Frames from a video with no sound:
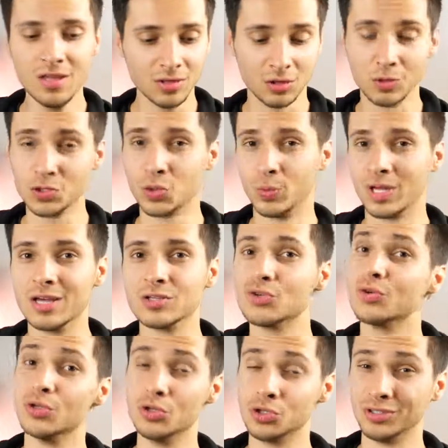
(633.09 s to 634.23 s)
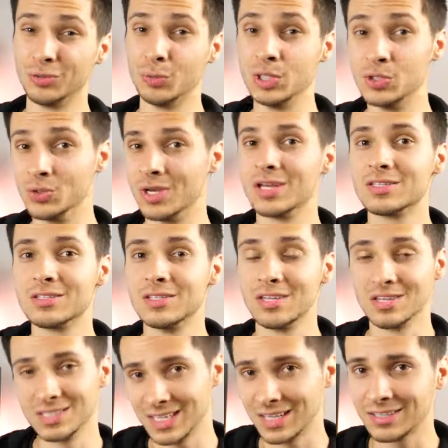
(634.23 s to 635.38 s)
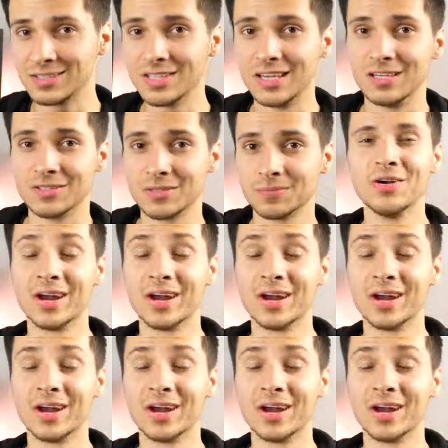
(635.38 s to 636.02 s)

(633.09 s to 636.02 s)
The closer we get to it, usually we do get the exact date.